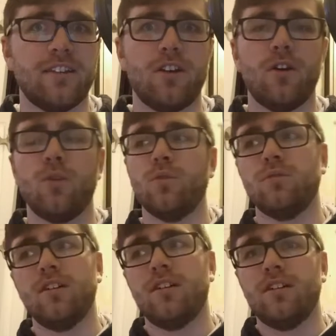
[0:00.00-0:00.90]
know
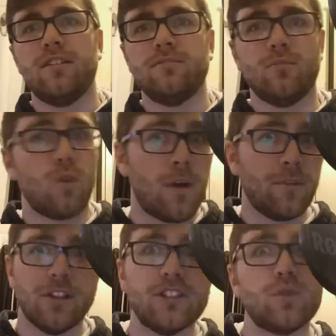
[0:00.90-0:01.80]

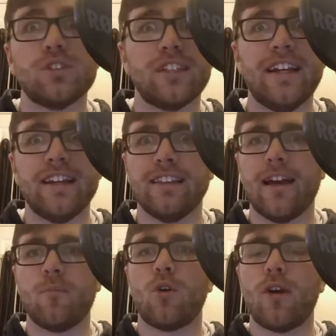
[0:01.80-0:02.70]
Romulus was leading
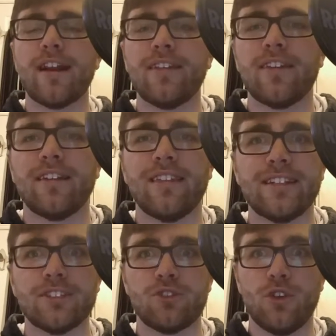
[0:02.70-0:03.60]
them or anything. They
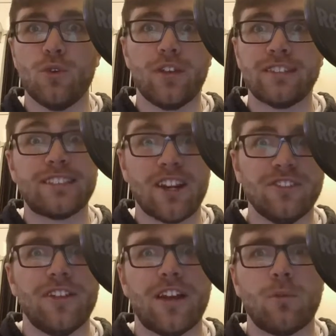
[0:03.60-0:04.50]
just knew that
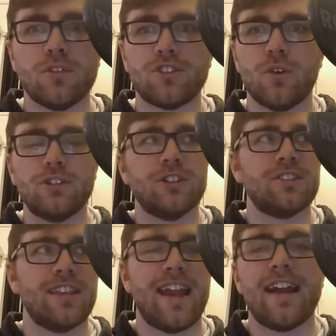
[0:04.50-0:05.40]
suddenly there were soldiers
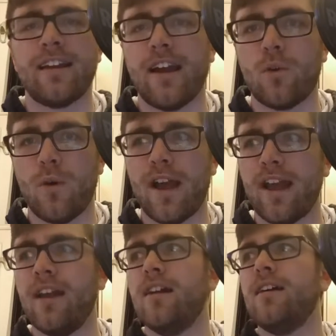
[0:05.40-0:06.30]
and they had to get
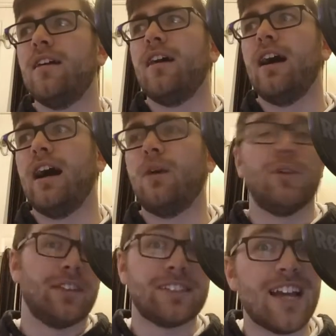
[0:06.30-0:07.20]
away.
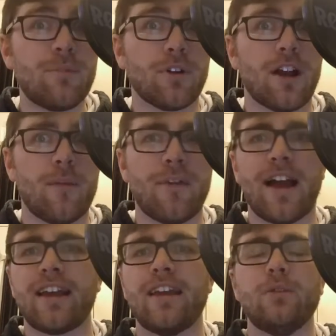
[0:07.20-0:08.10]
When the sniper got
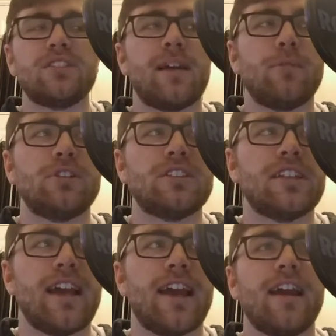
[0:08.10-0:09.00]
back, he was able to
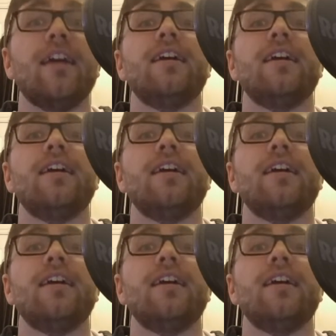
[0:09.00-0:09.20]
say,